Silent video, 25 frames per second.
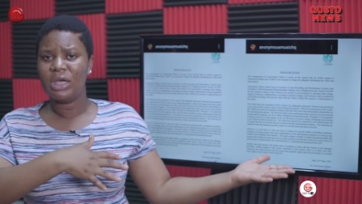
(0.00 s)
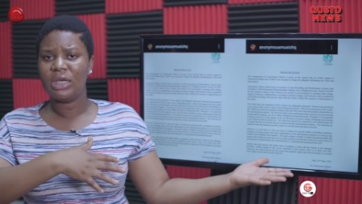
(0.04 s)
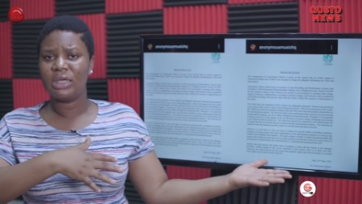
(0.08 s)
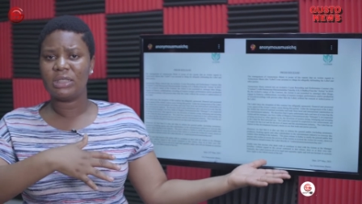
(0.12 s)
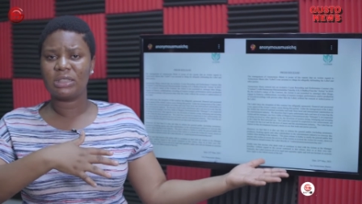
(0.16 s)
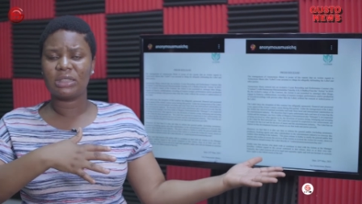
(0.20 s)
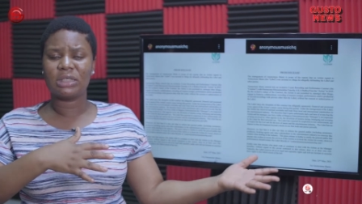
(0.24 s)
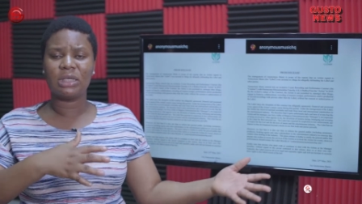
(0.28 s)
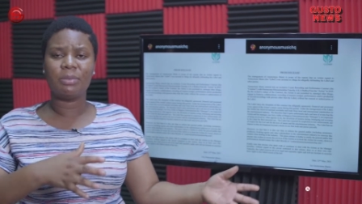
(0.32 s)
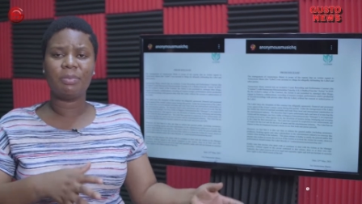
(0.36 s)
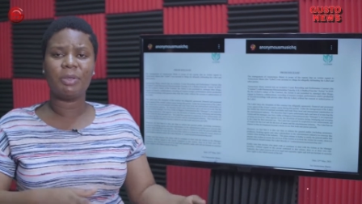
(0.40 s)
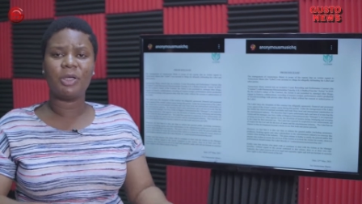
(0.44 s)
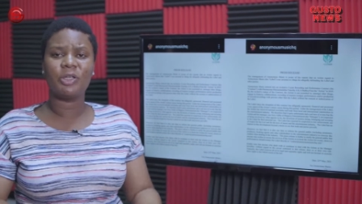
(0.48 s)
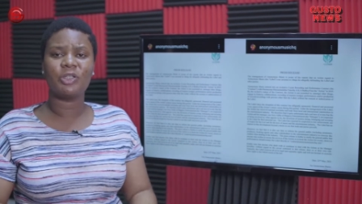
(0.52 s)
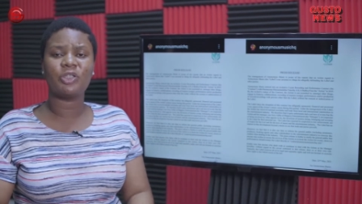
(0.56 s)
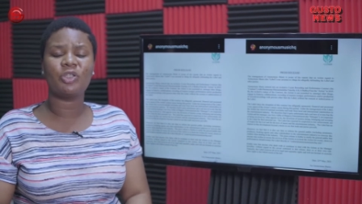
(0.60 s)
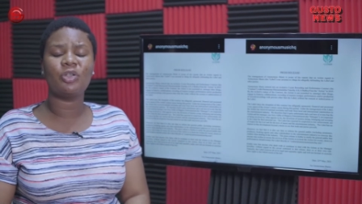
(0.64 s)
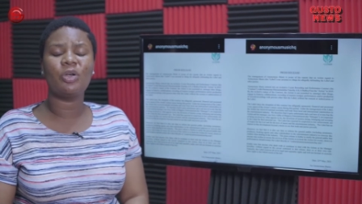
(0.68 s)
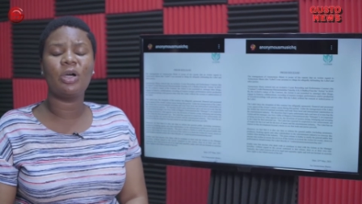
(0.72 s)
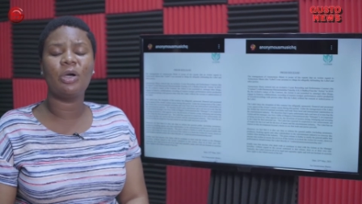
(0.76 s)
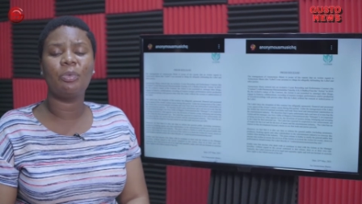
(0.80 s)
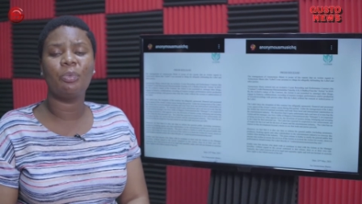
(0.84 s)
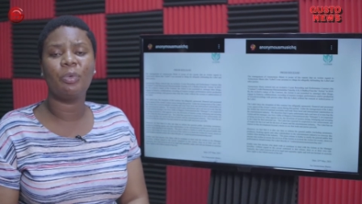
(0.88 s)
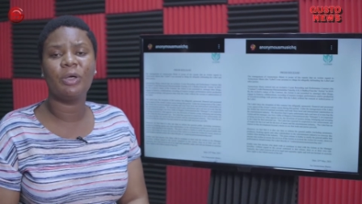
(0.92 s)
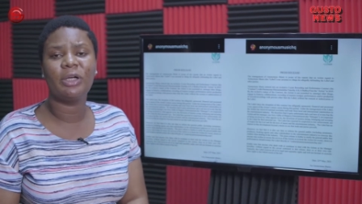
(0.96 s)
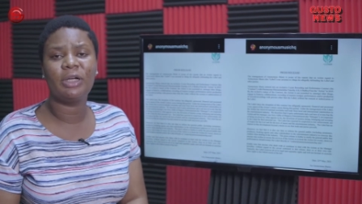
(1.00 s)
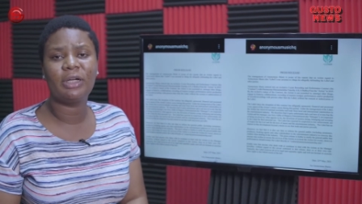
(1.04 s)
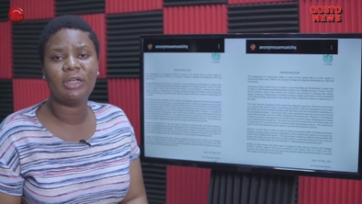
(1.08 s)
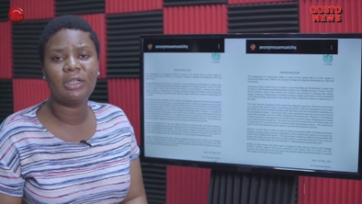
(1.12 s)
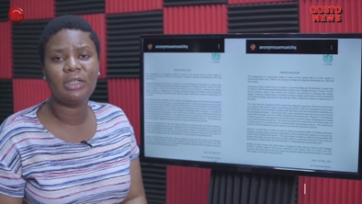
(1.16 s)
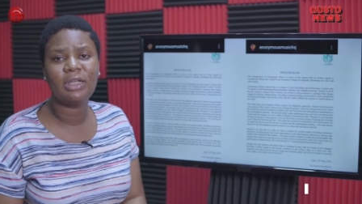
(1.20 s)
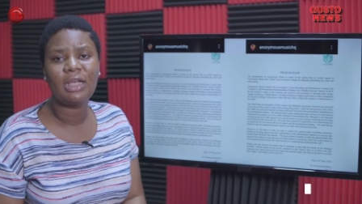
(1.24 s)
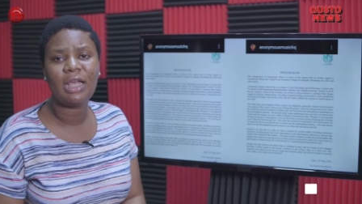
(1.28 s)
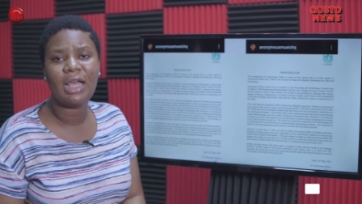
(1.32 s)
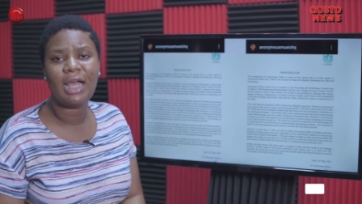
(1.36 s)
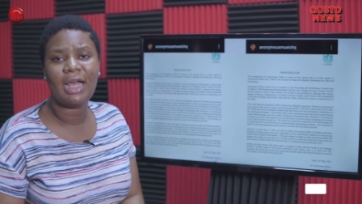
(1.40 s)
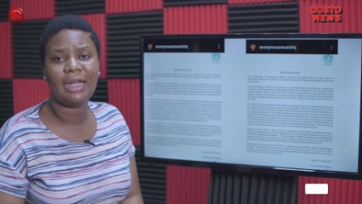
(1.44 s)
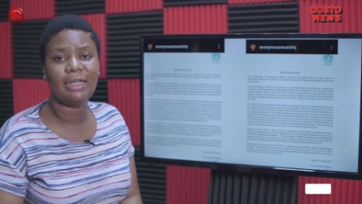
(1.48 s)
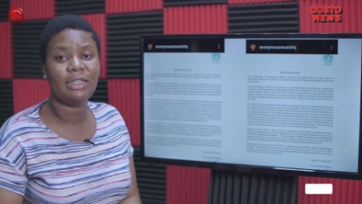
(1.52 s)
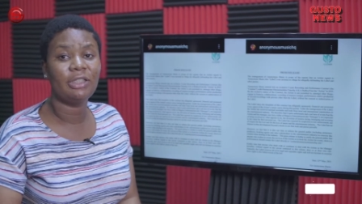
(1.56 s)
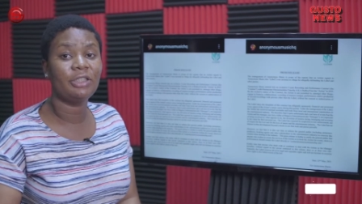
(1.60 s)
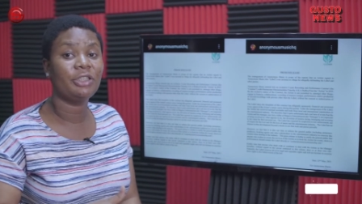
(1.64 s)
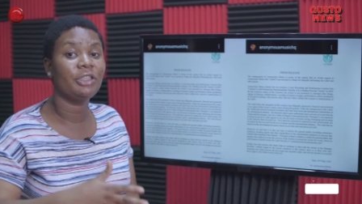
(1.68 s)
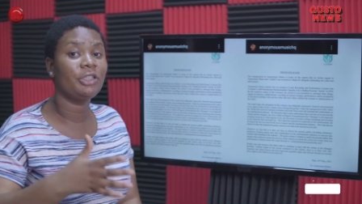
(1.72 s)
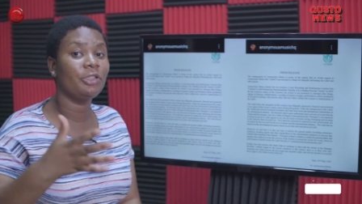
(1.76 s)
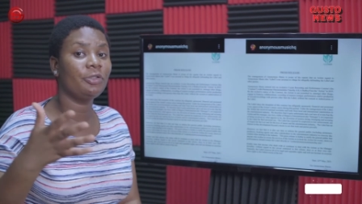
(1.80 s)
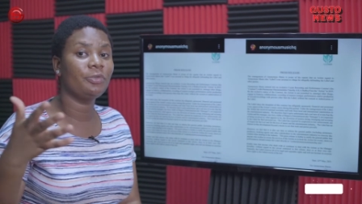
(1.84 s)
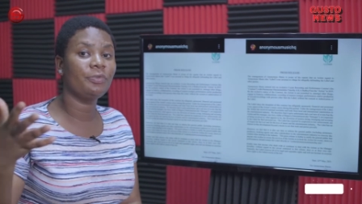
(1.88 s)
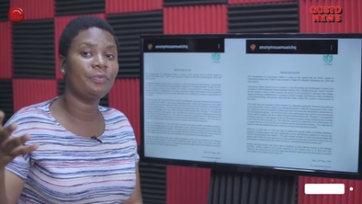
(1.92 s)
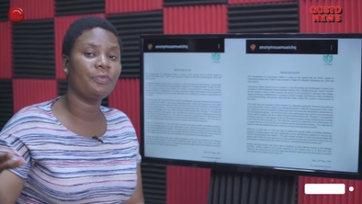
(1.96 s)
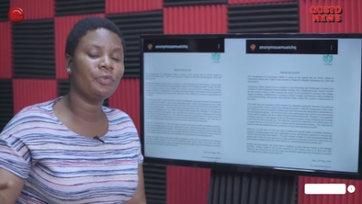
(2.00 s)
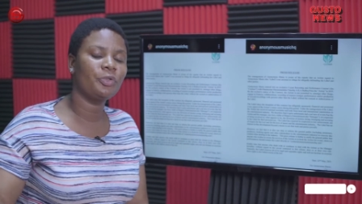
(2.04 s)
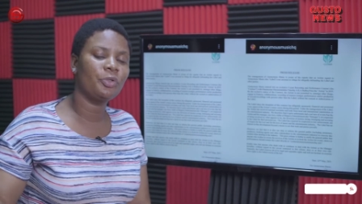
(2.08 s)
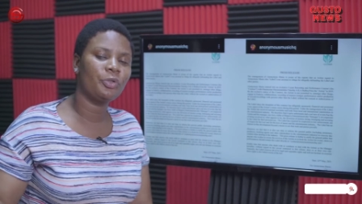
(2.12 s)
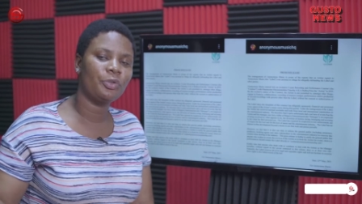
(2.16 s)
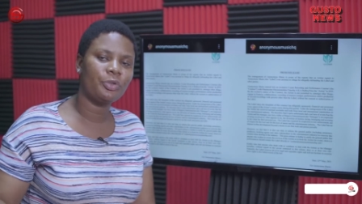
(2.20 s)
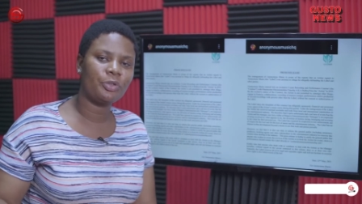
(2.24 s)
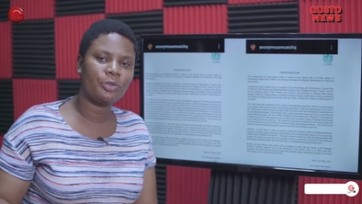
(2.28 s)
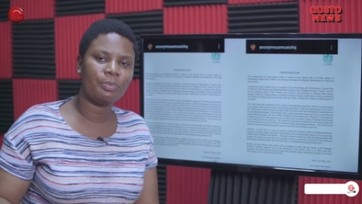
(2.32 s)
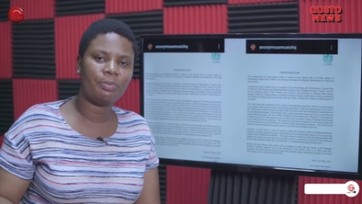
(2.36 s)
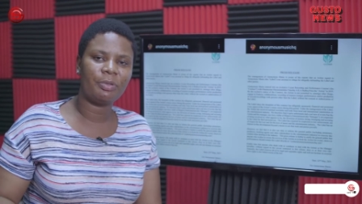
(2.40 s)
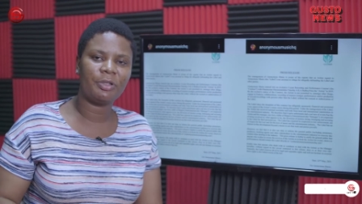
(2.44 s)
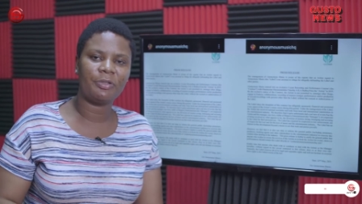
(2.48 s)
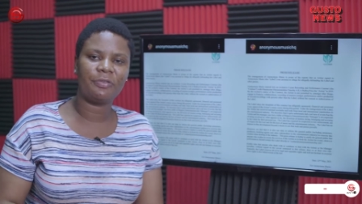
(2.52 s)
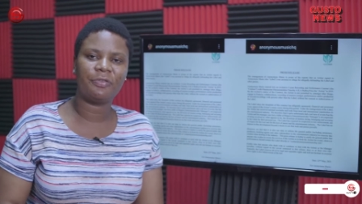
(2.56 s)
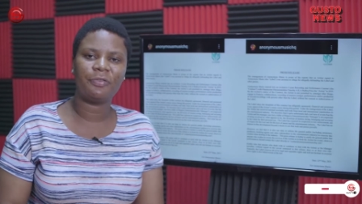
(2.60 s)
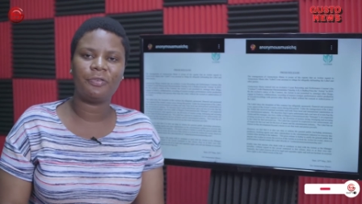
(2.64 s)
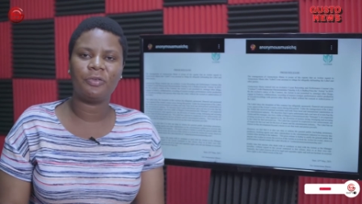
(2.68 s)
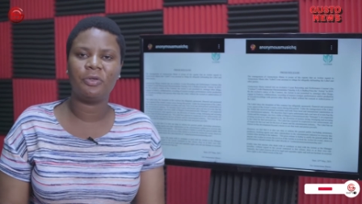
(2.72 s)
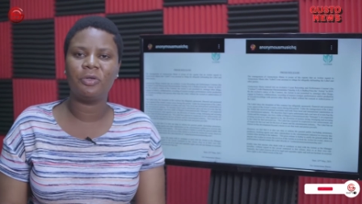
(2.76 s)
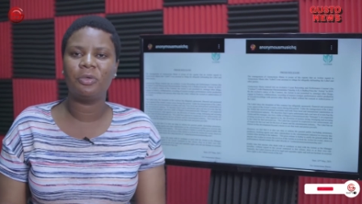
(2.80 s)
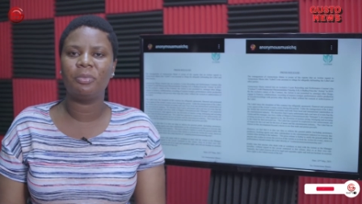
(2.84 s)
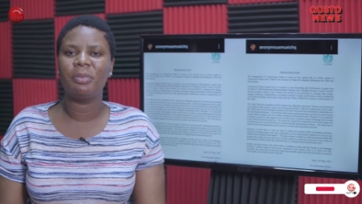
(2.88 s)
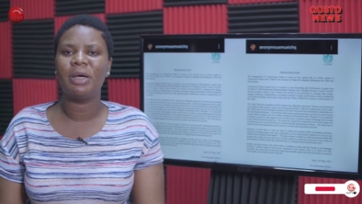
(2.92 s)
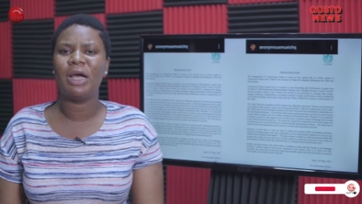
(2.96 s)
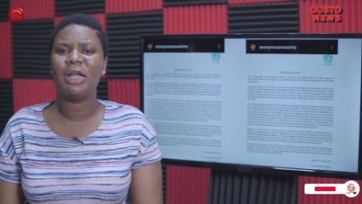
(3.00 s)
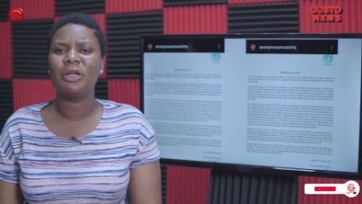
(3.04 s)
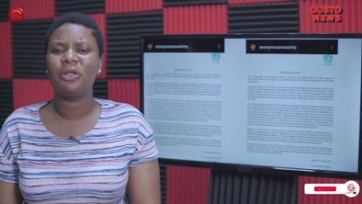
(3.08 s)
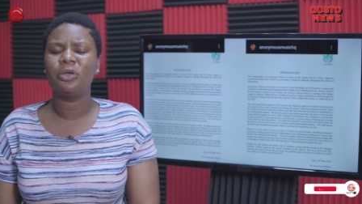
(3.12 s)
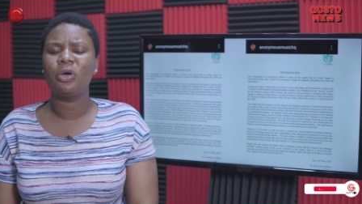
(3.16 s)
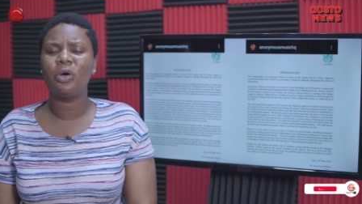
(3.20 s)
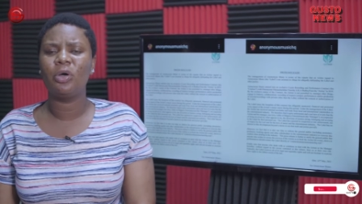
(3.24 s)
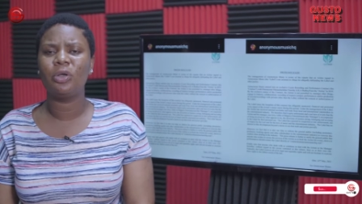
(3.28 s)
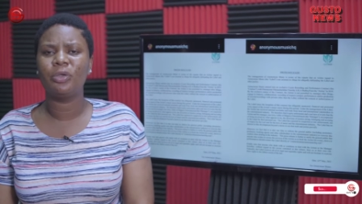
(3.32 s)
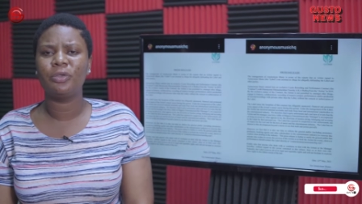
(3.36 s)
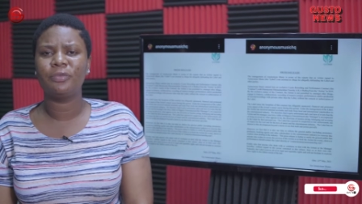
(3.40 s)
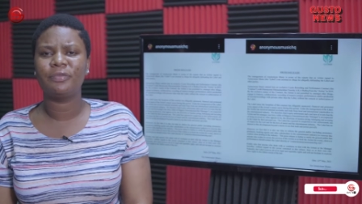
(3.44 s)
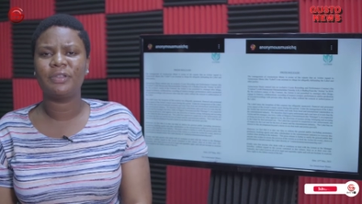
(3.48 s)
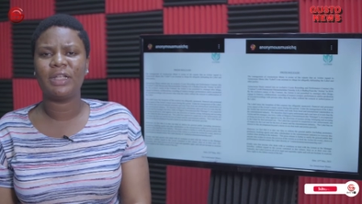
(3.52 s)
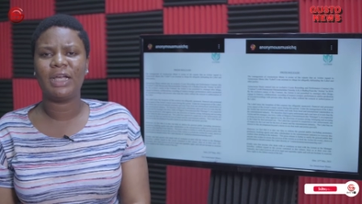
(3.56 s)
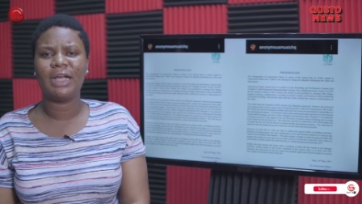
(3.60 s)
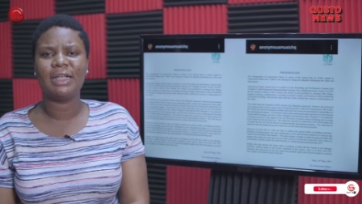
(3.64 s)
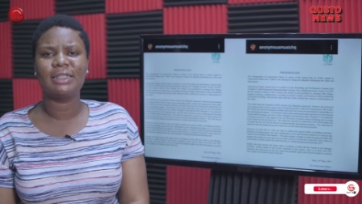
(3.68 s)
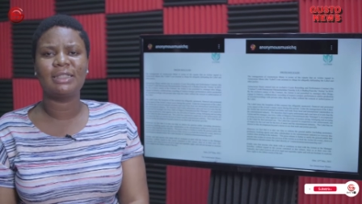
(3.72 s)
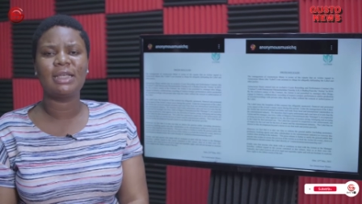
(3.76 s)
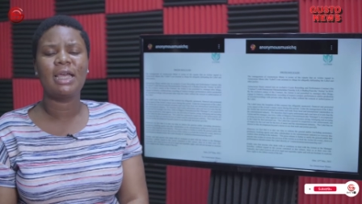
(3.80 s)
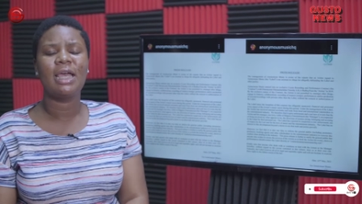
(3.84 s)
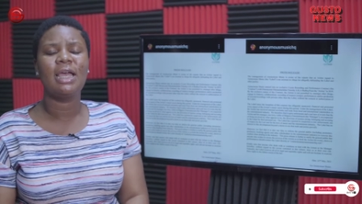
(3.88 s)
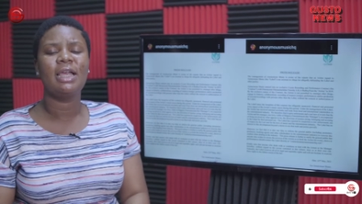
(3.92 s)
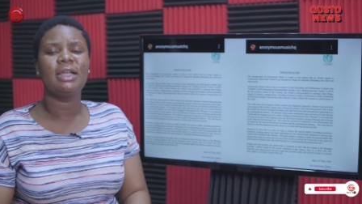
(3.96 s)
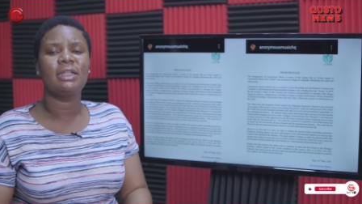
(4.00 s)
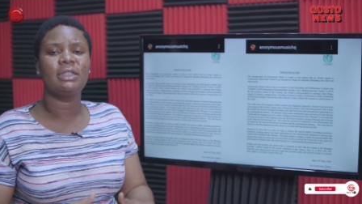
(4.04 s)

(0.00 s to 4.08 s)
his label is not aware, and he didn't even go to perform and all of that.